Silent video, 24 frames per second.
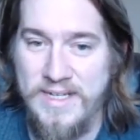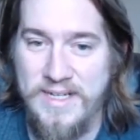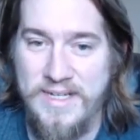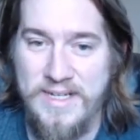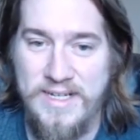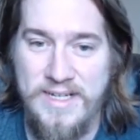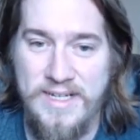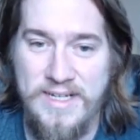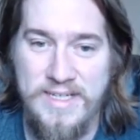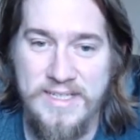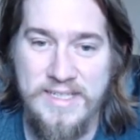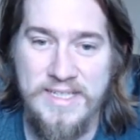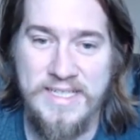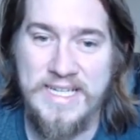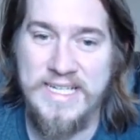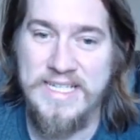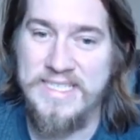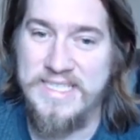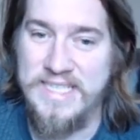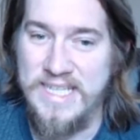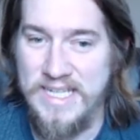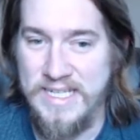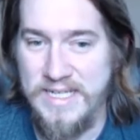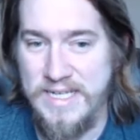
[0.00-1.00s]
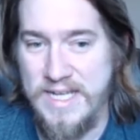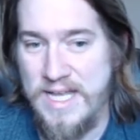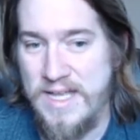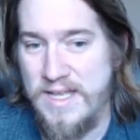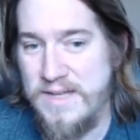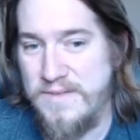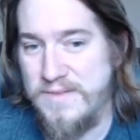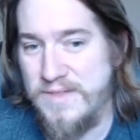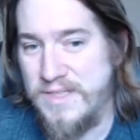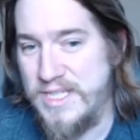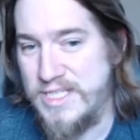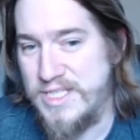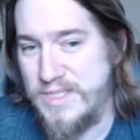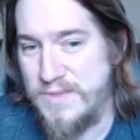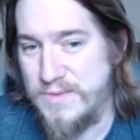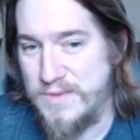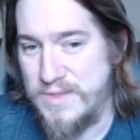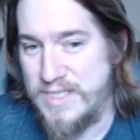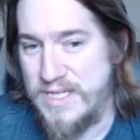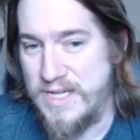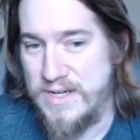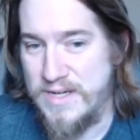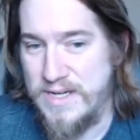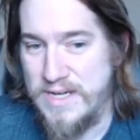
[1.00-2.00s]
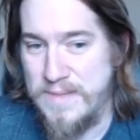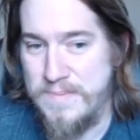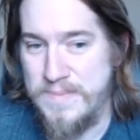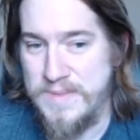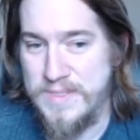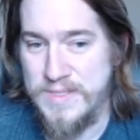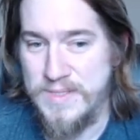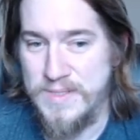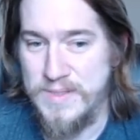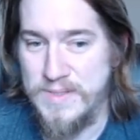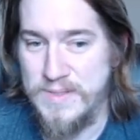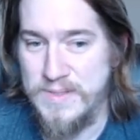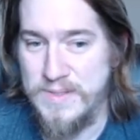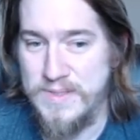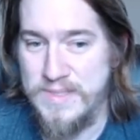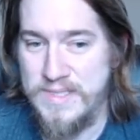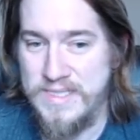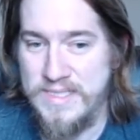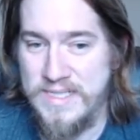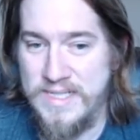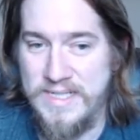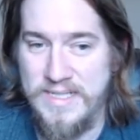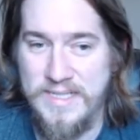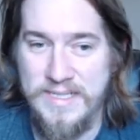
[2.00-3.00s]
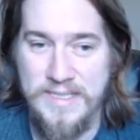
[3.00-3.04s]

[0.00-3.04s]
Like I said, I'll have the Legend of Runeterra episodes.